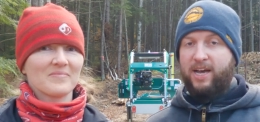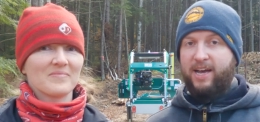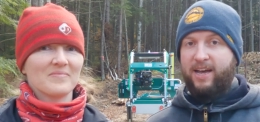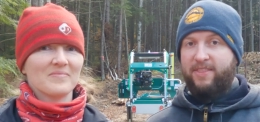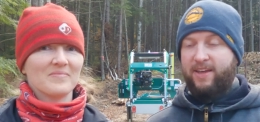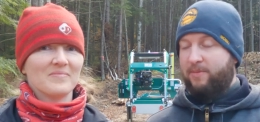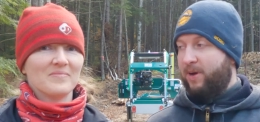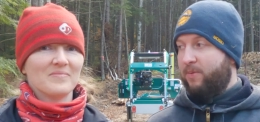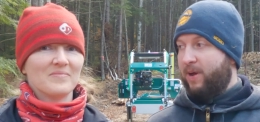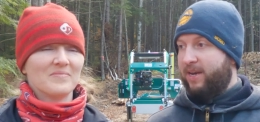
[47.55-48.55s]
Speaker 1: uh, and that
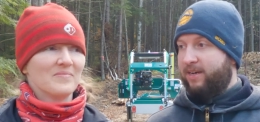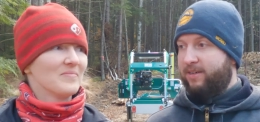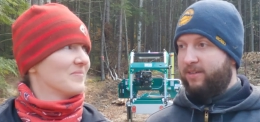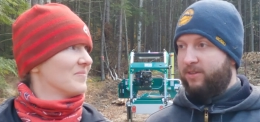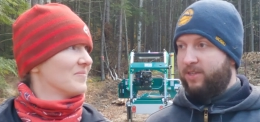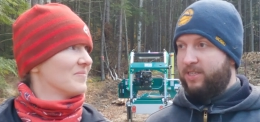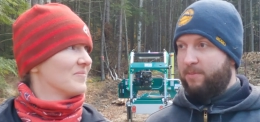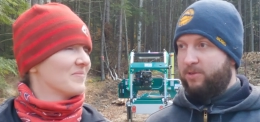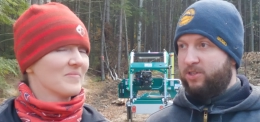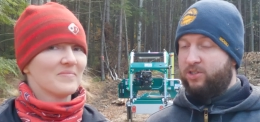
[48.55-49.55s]
way when the
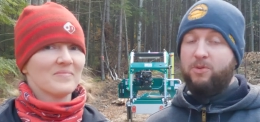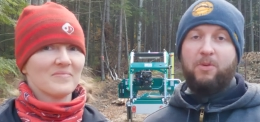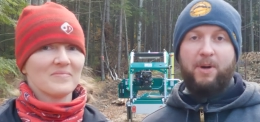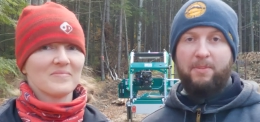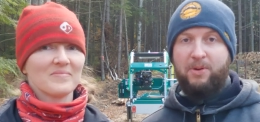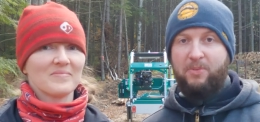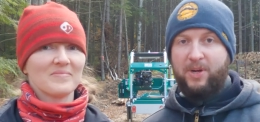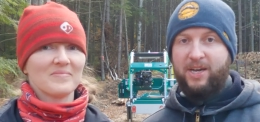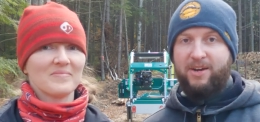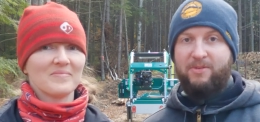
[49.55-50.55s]
temperatures do warm up,
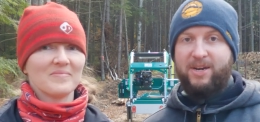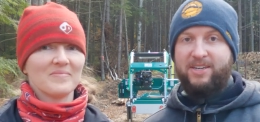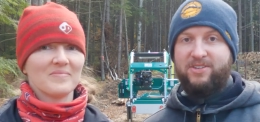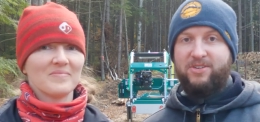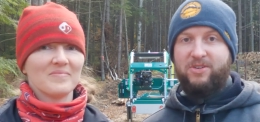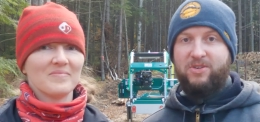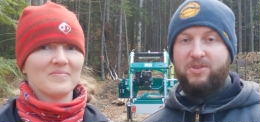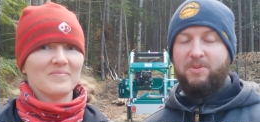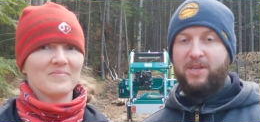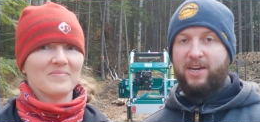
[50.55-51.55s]
we are ready to,
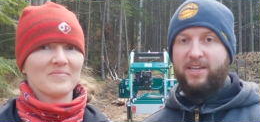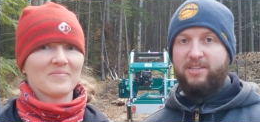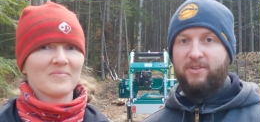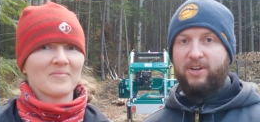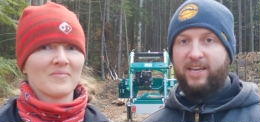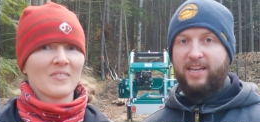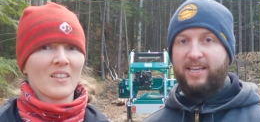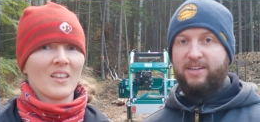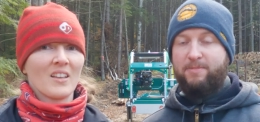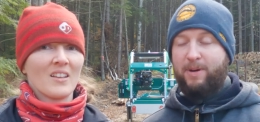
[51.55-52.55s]
to put the adhesive on and get it
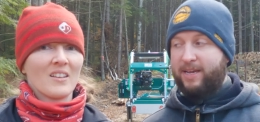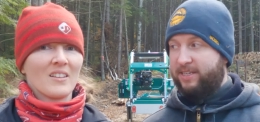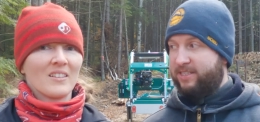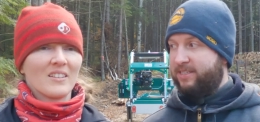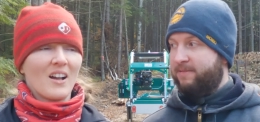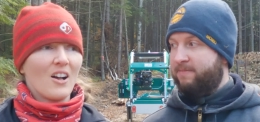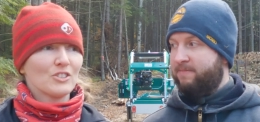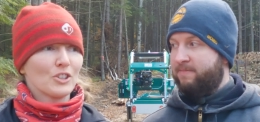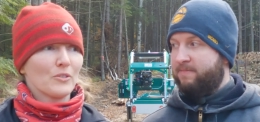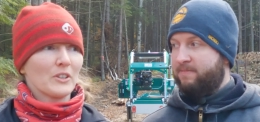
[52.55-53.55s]
in place.
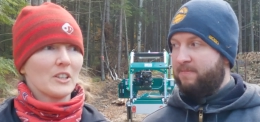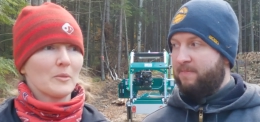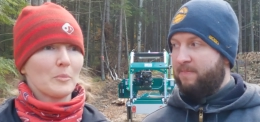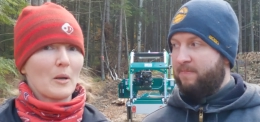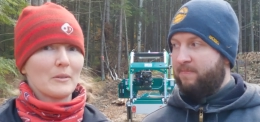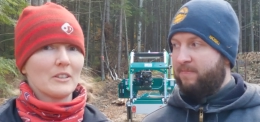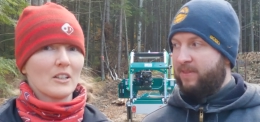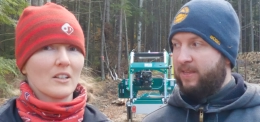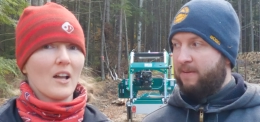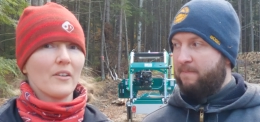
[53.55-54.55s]
Speaker 2: Also, we probably
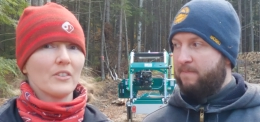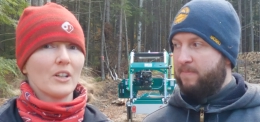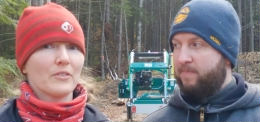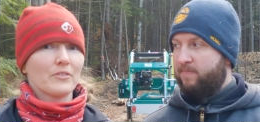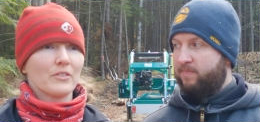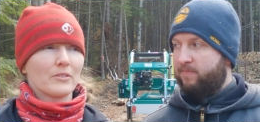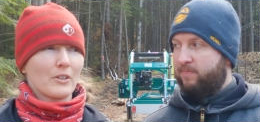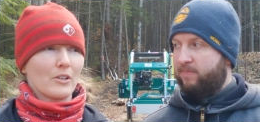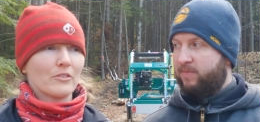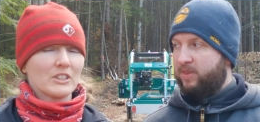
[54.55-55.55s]
not going to have enough of
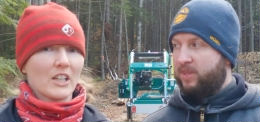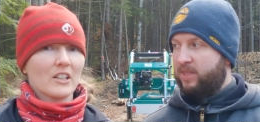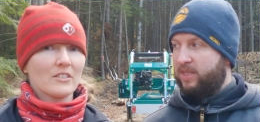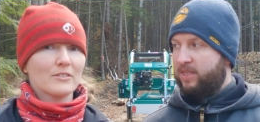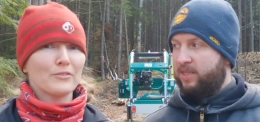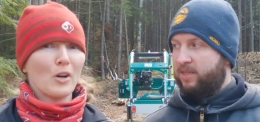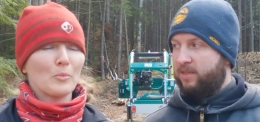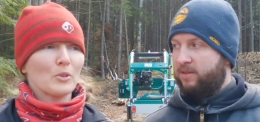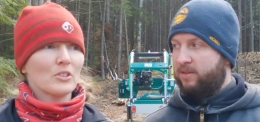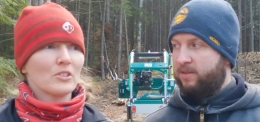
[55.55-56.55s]
our recycled
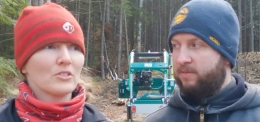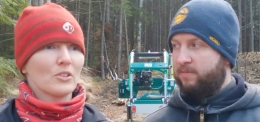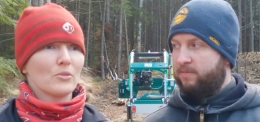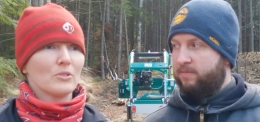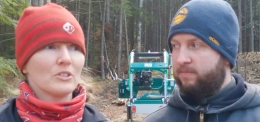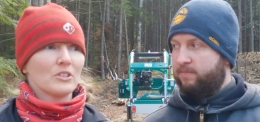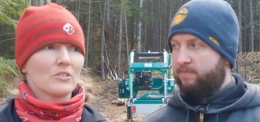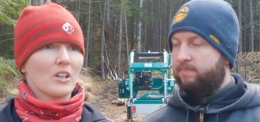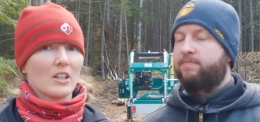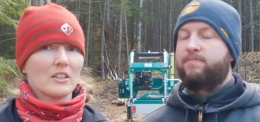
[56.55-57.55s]
foam board, so we'll need
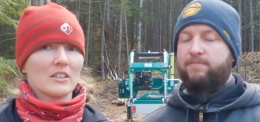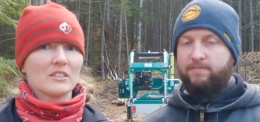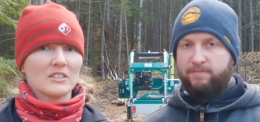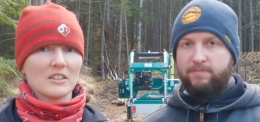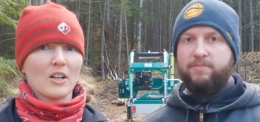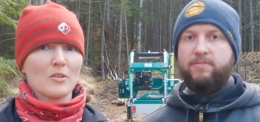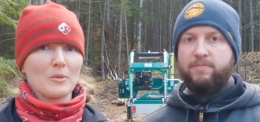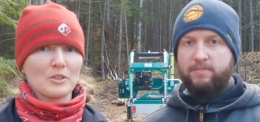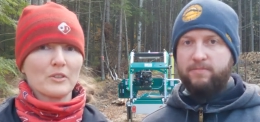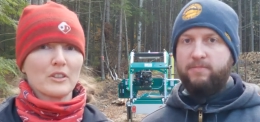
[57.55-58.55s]
to cut it and see how
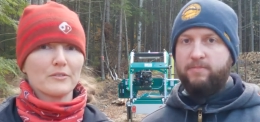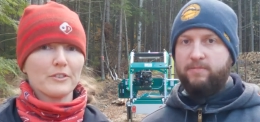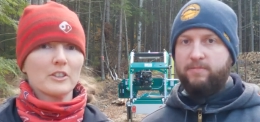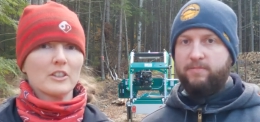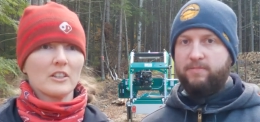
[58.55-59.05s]
much we can fill